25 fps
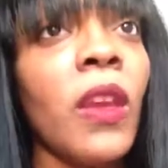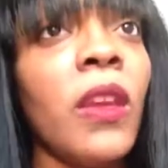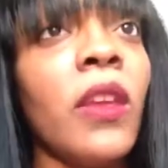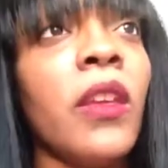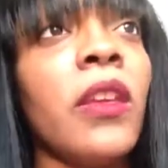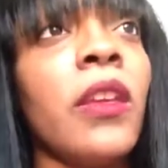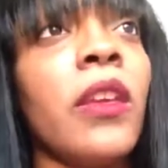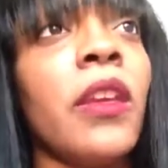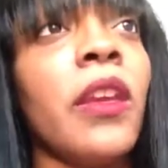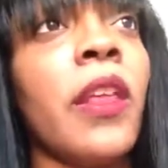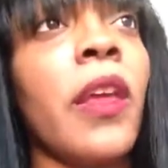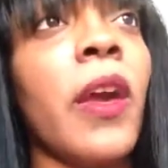
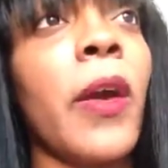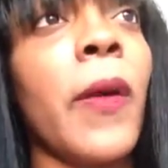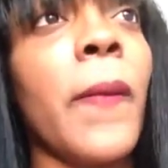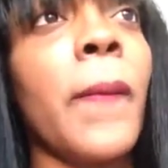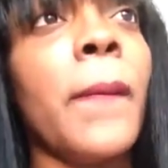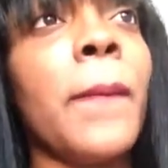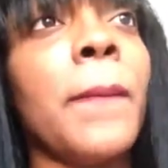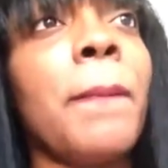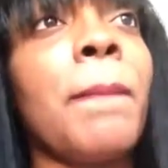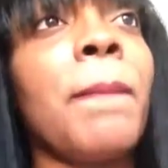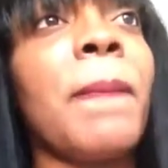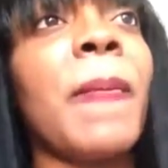You
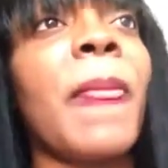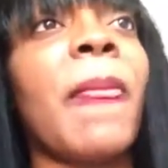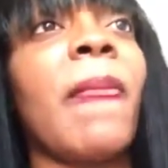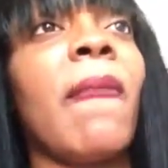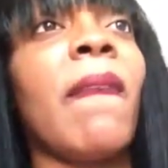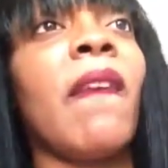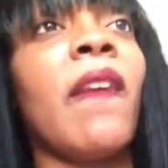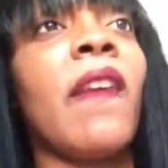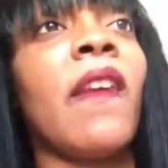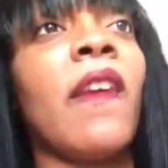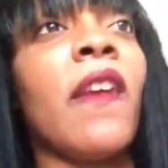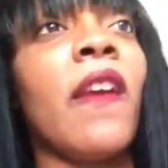know.
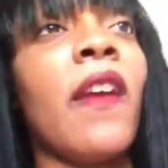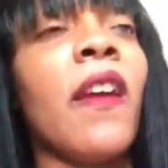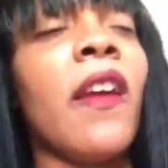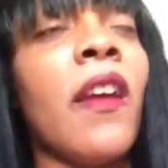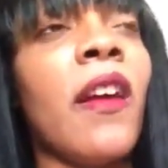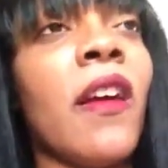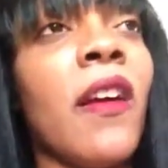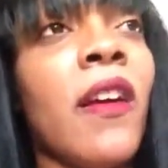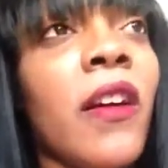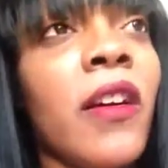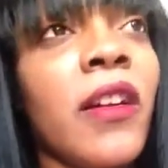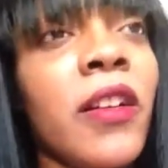
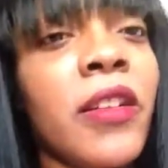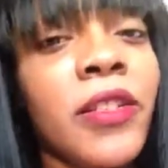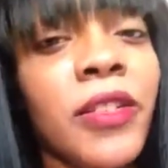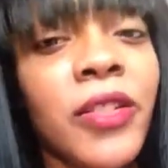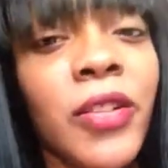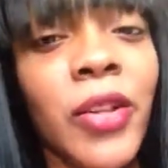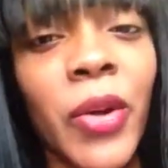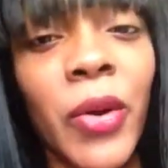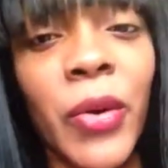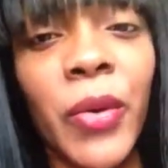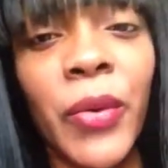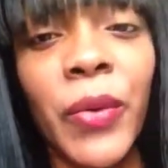
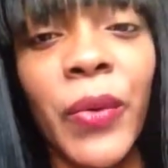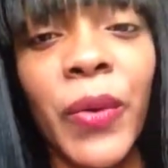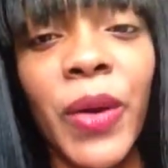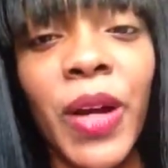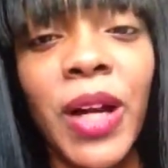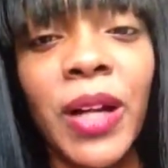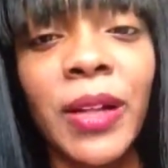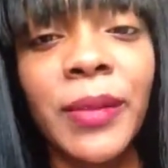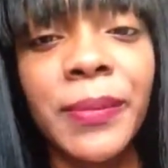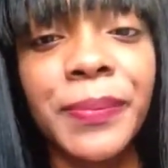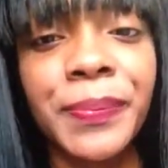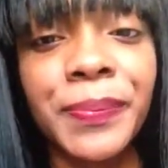
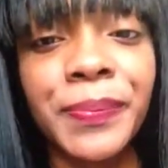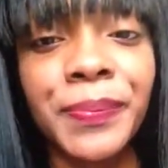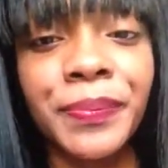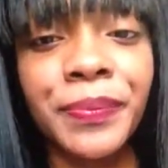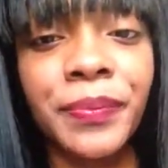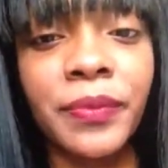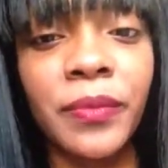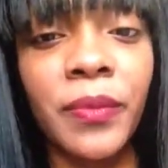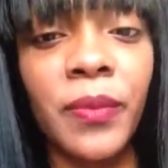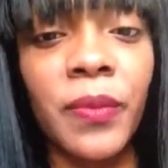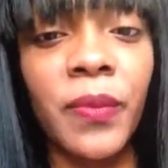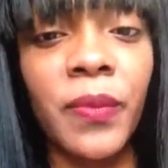Also,
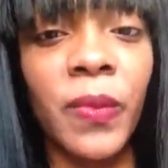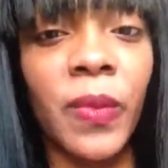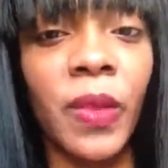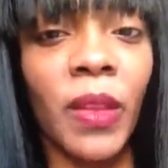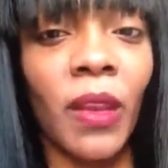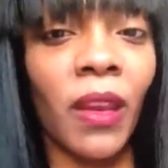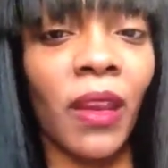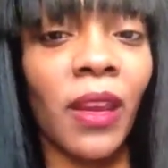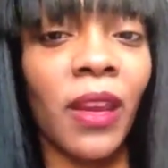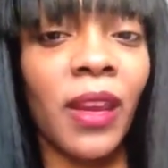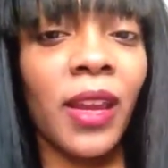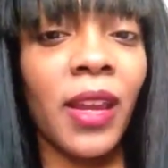
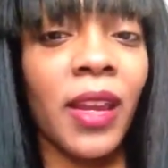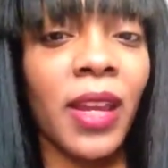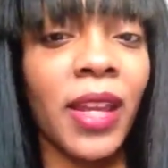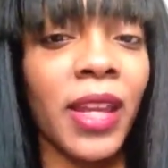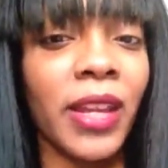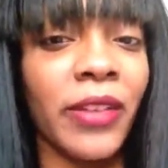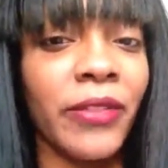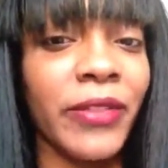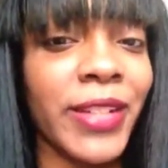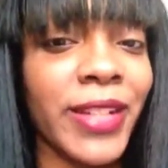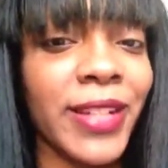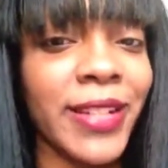
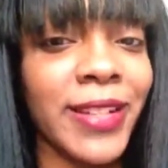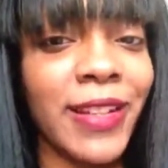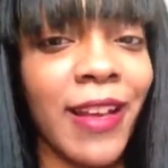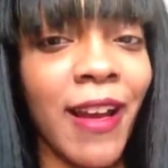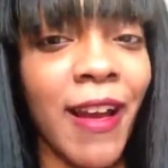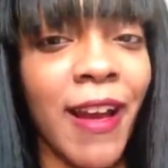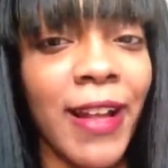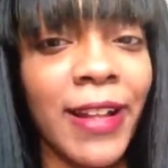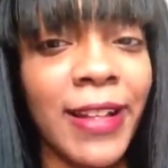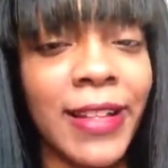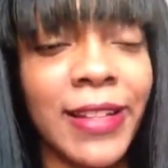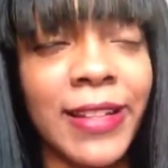if they
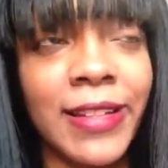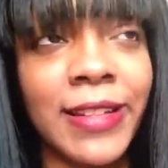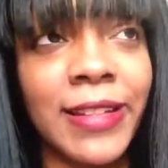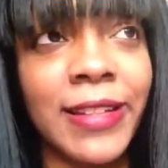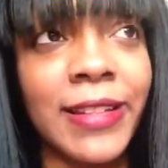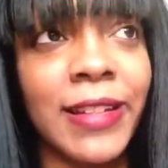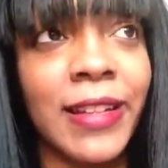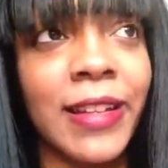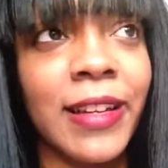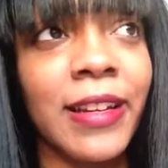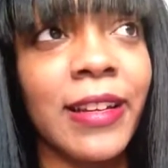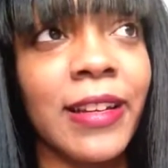start
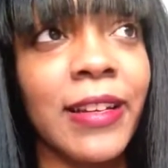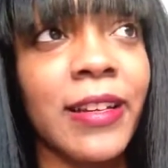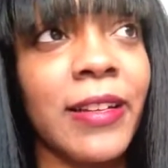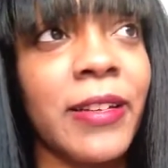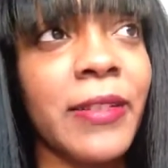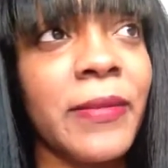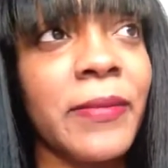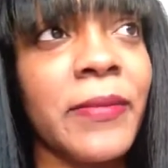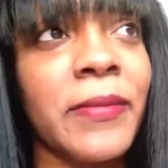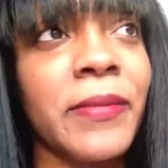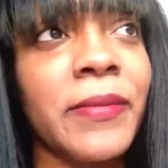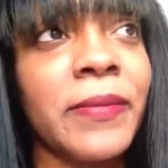
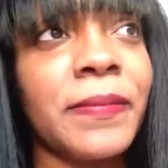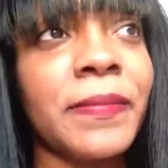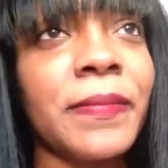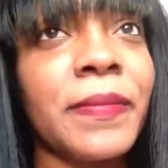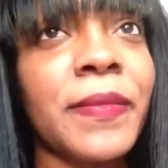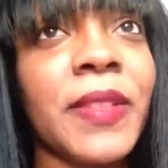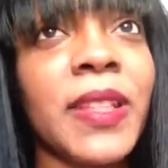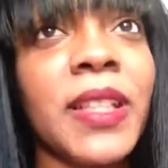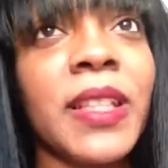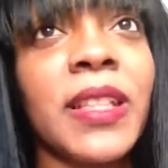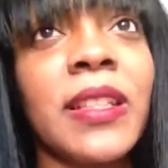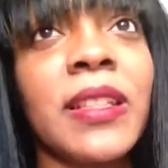um,
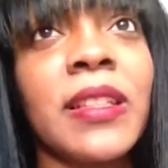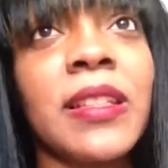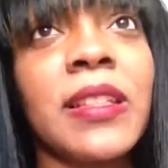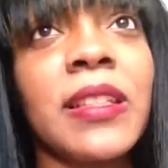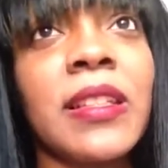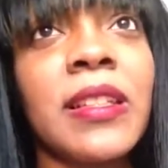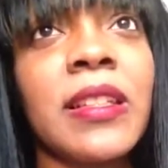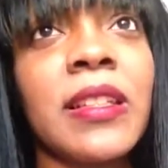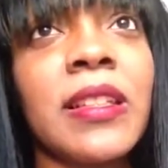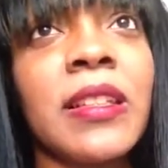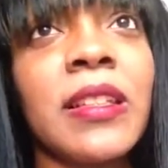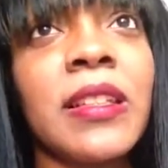
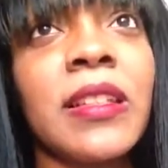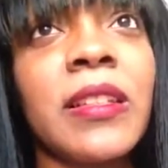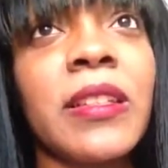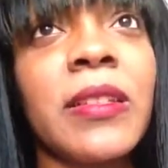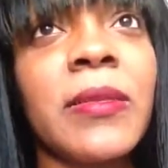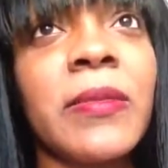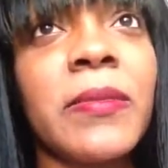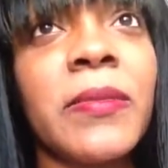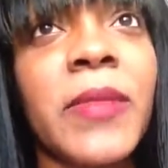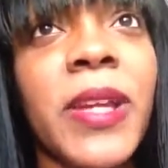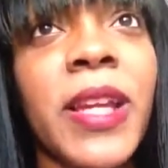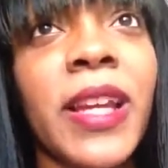
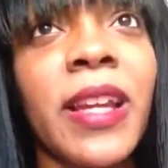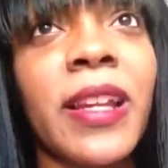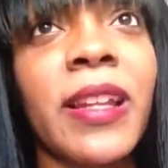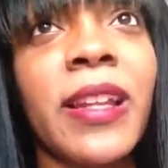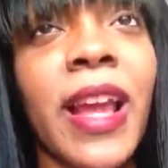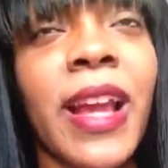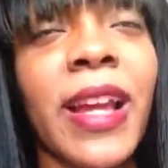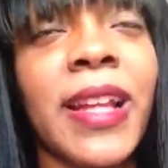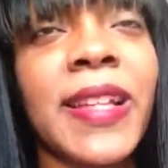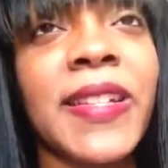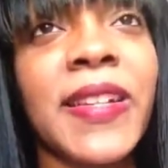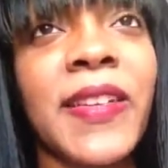making
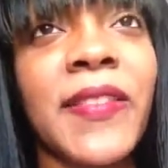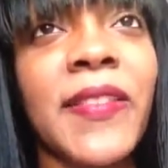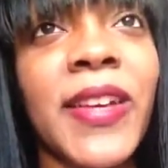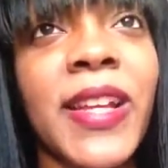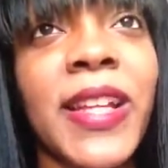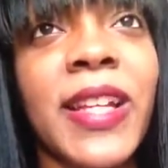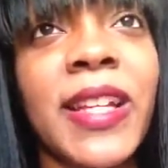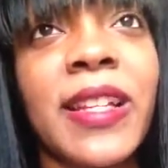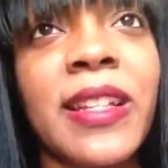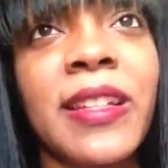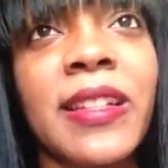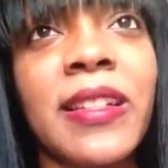
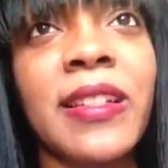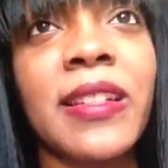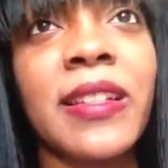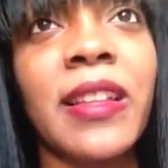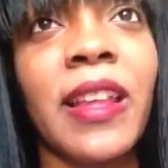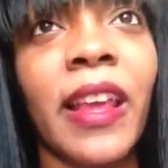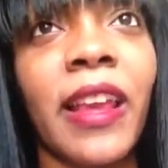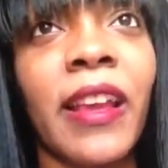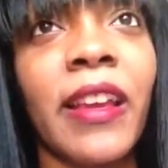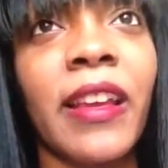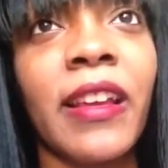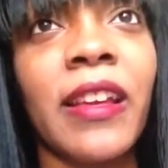activities
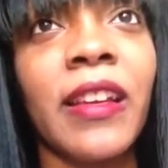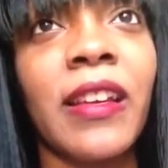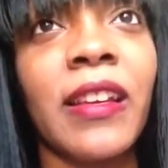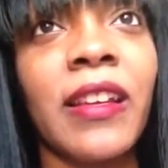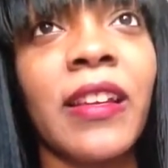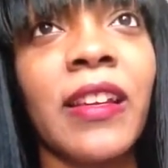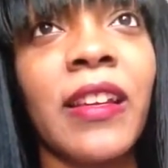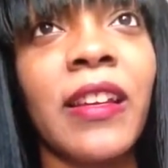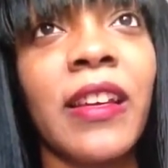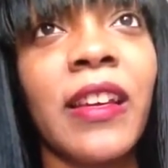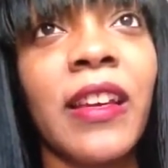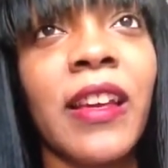like
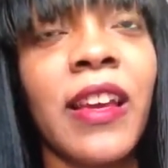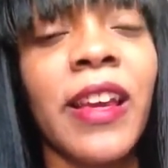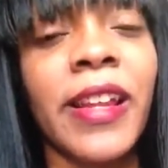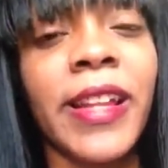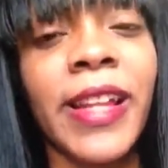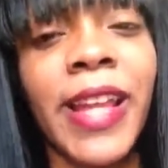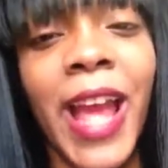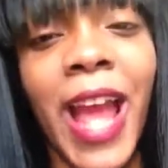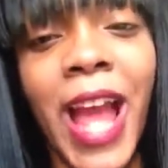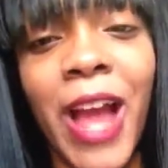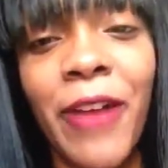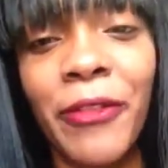
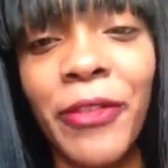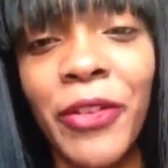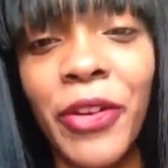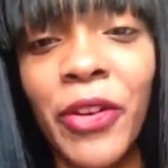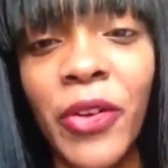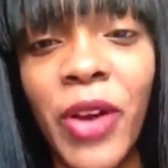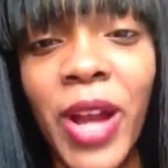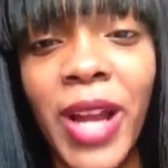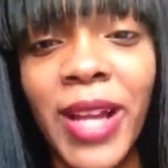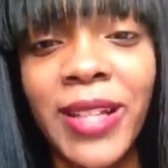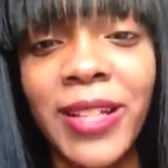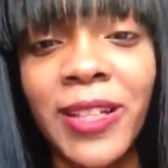they have
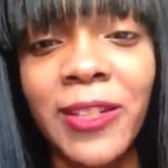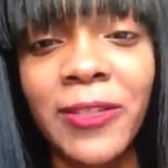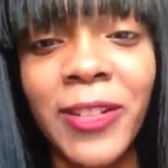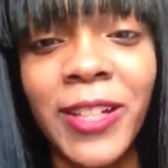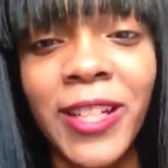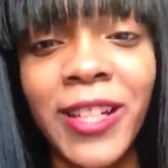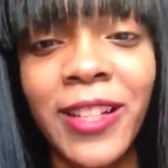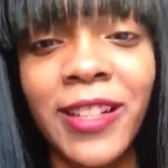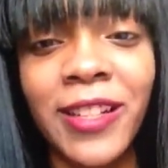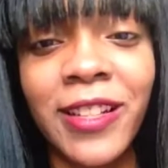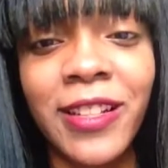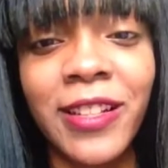new
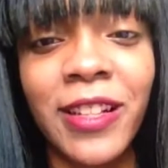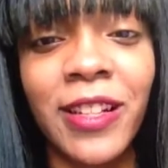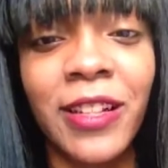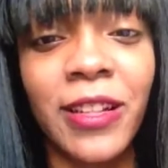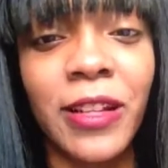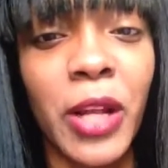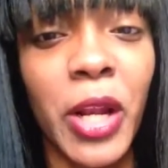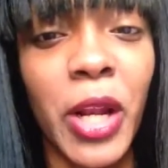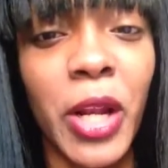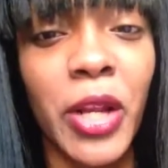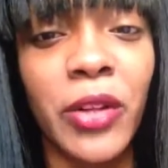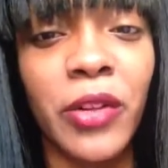activities they
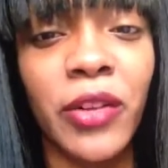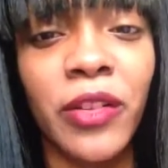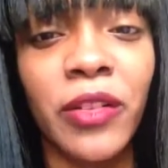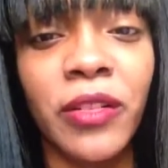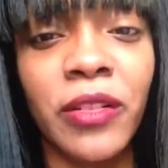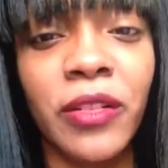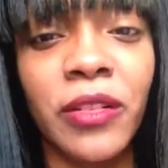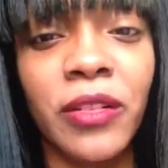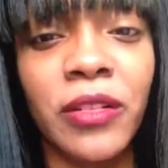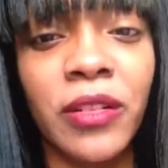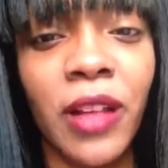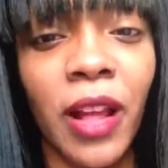tell you
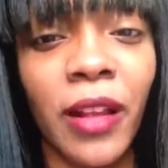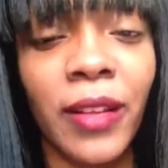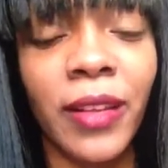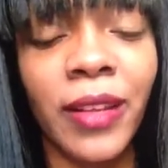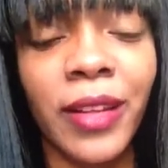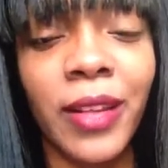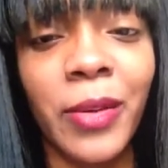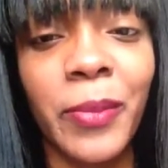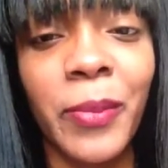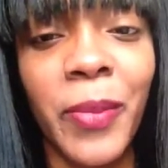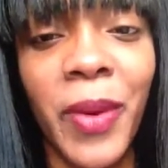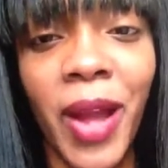
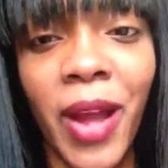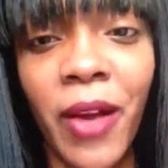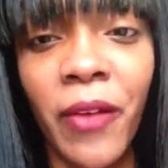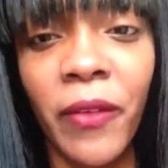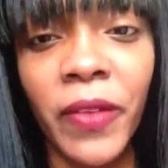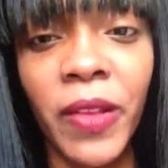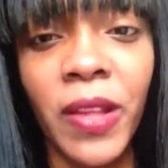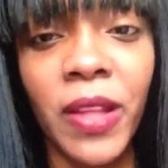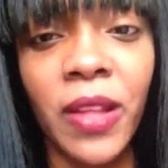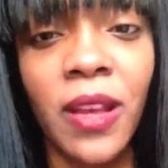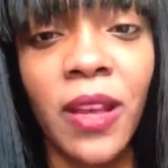nothing about,